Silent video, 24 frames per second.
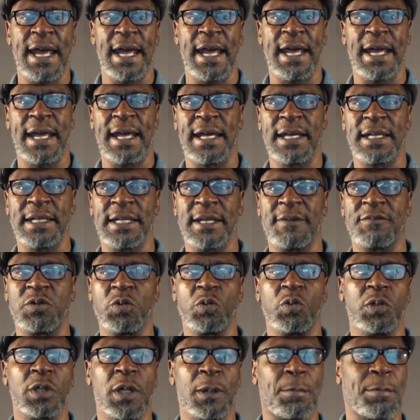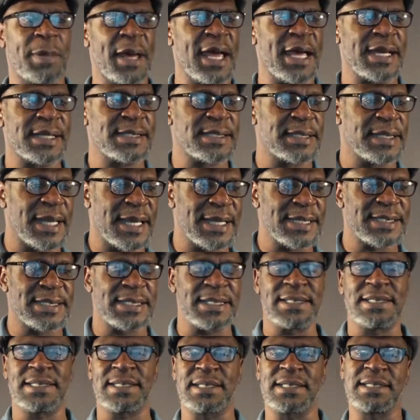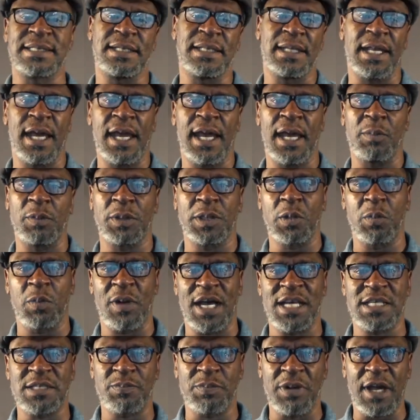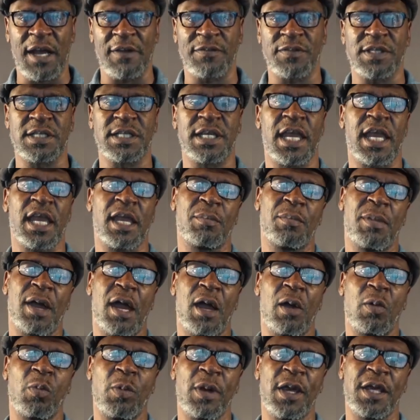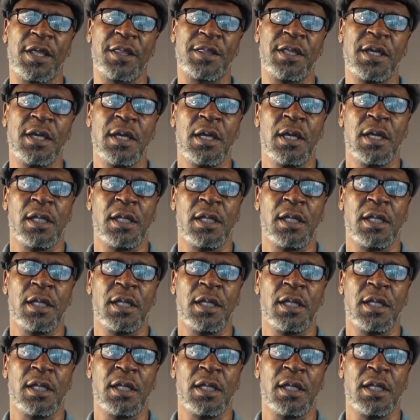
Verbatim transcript: And if you look back to 1969 when the Watts Prophets came out with